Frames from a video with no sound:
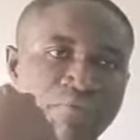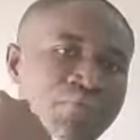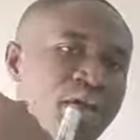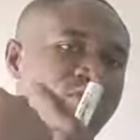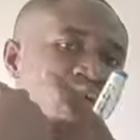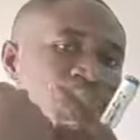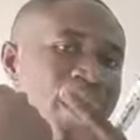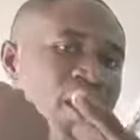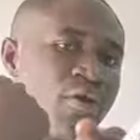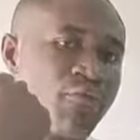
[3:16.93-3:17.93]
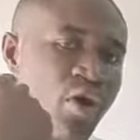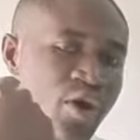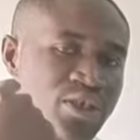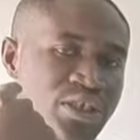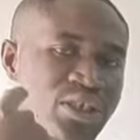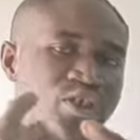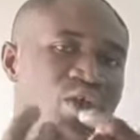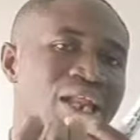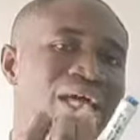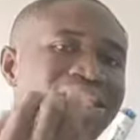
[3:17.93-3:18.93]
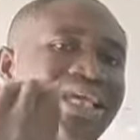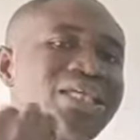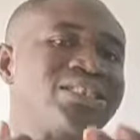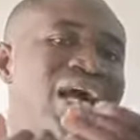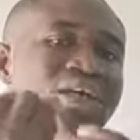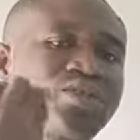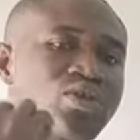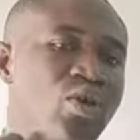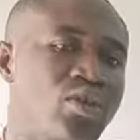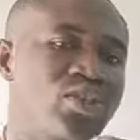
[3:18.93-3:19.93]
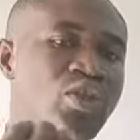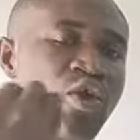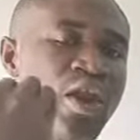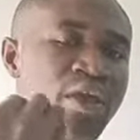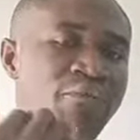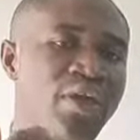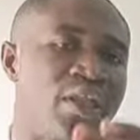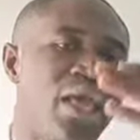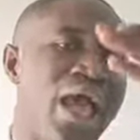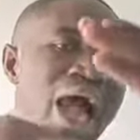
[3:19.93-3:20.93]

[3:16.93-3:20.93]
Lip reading: for the supply of oxygen so that it can continue living